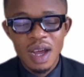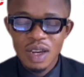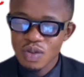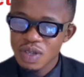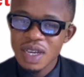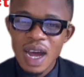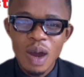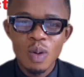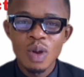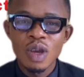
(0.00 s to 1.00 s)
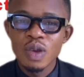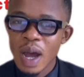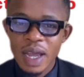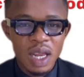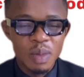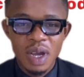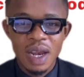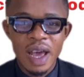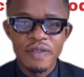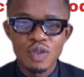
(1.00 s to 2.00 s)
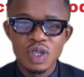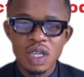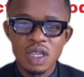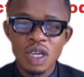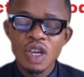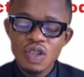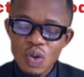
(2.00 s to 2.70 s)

and you'll see how your academic life will change.